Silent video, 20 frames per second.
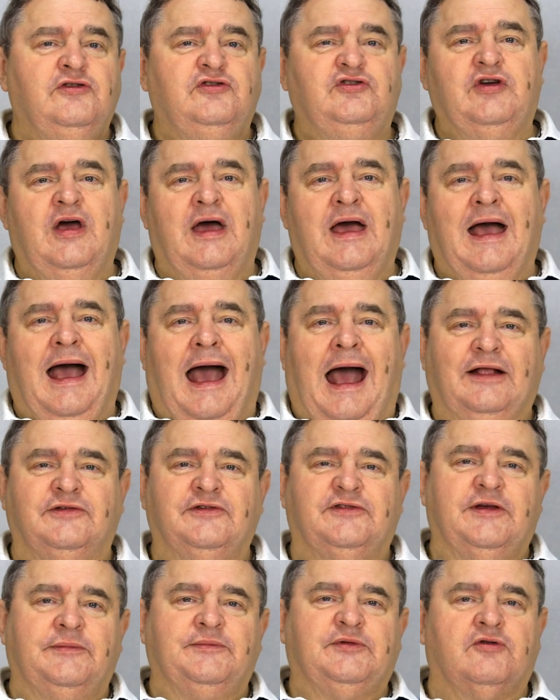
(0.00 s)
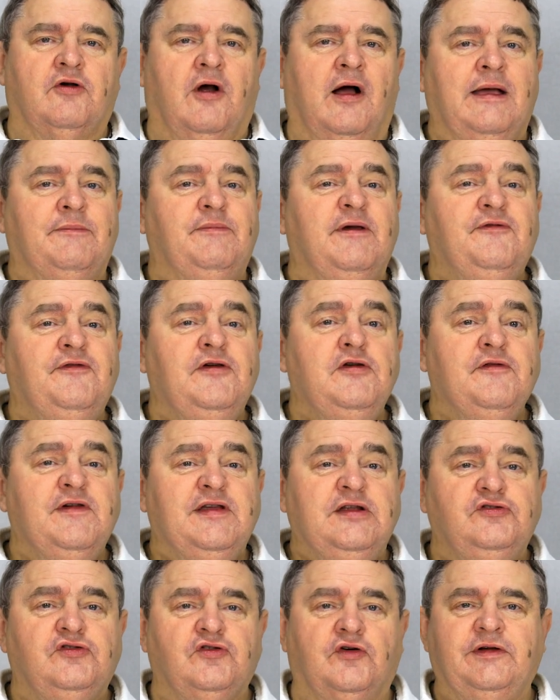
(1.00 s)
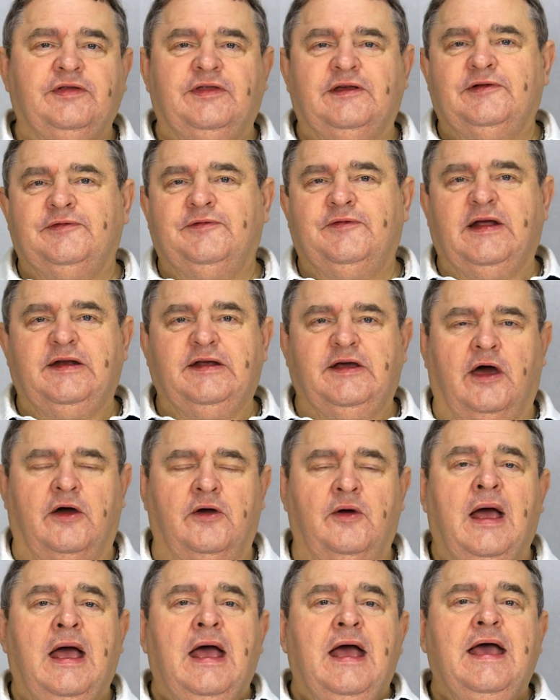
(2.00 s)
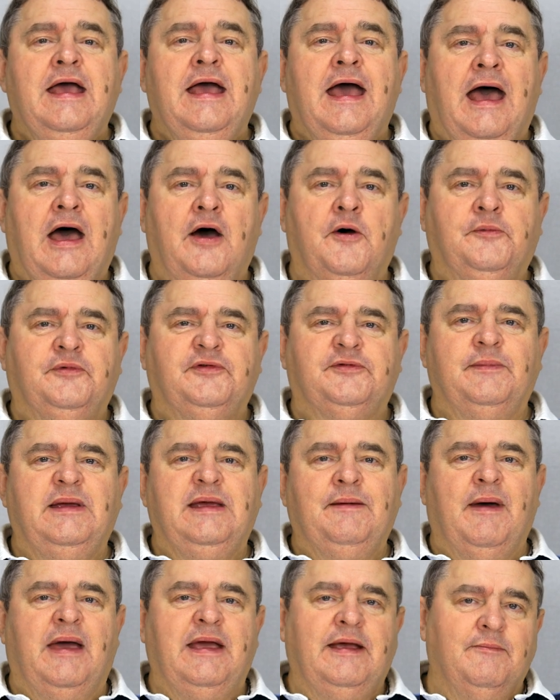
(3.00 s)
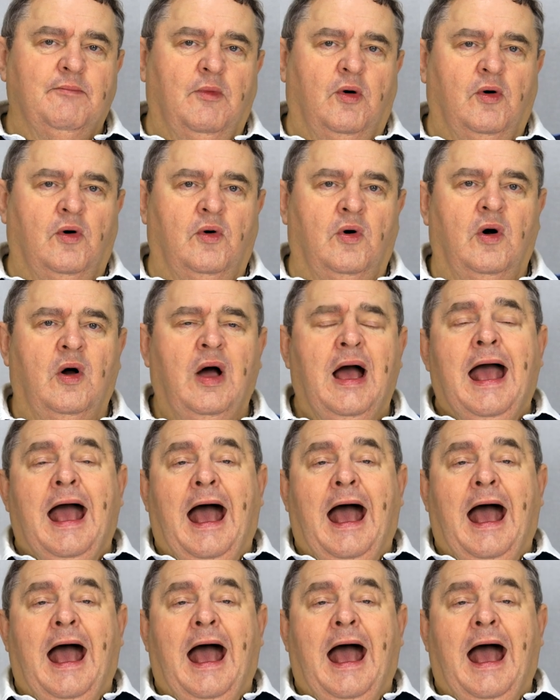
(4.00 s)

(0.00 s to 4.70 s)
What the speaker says: share, and subscribe if you've enjoyed this video. It helps me make more.